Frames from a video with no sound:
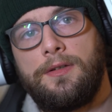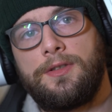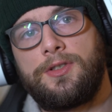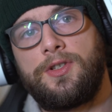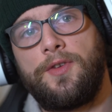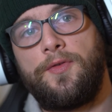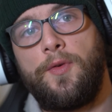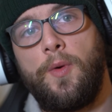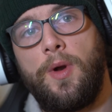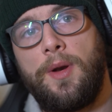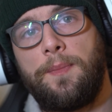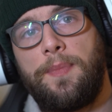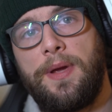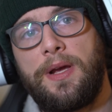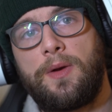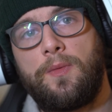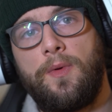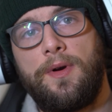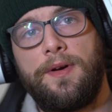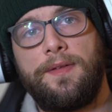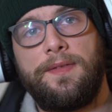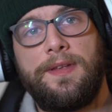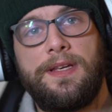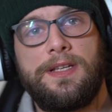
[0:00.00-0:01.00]
So if you want to pick
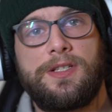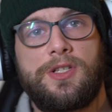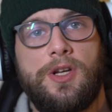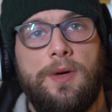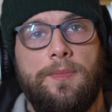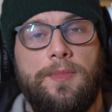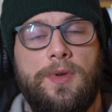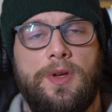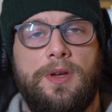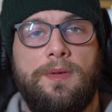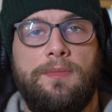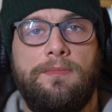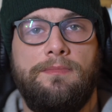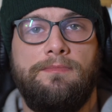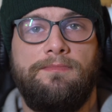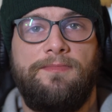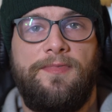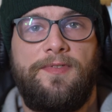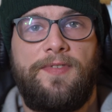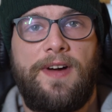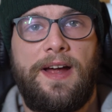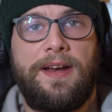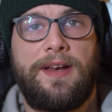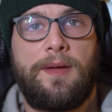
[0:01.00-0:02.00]
one of these up, you can
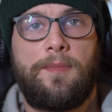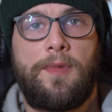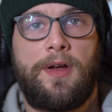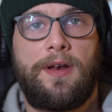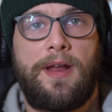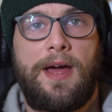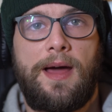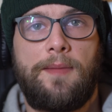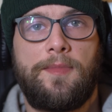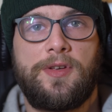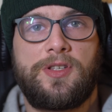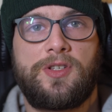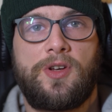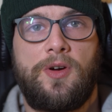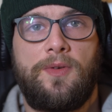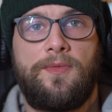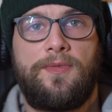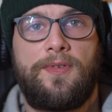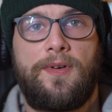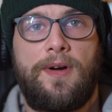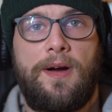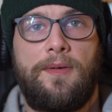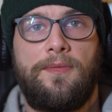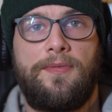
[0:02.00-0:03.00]
find them on Amazon
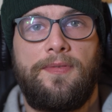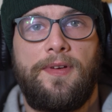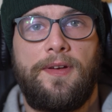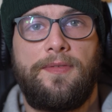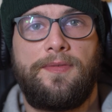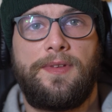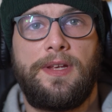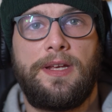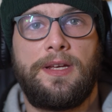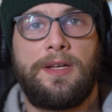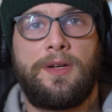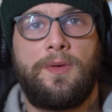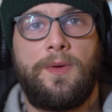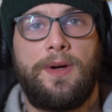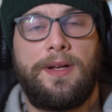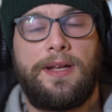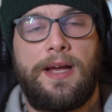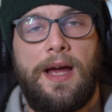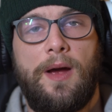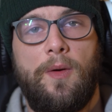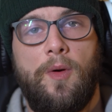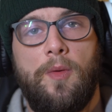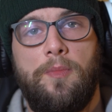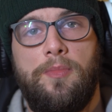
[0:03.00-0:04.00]
for around 15
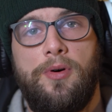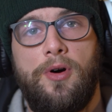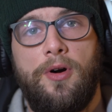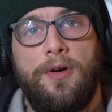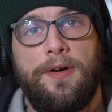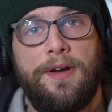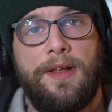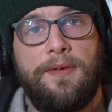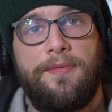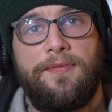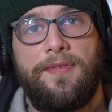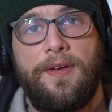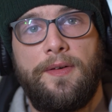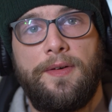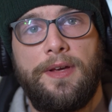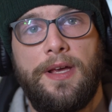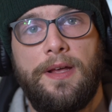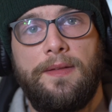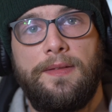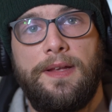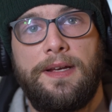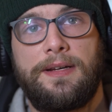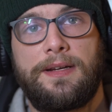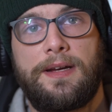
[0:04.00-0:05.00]
quid. I will put an
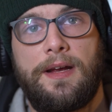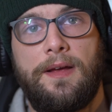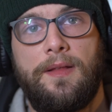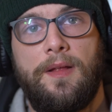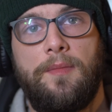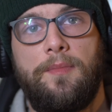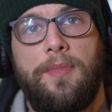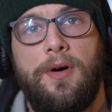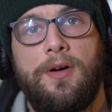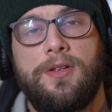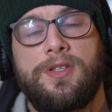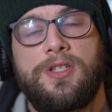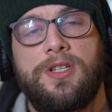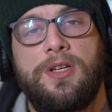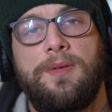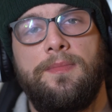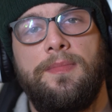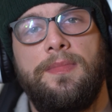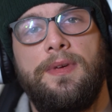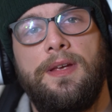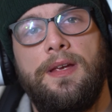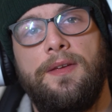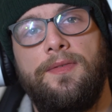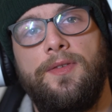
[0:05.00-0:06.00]
affiliate link at the
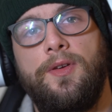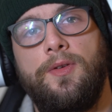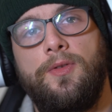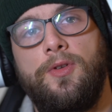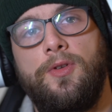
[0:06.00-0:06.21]
bottom. If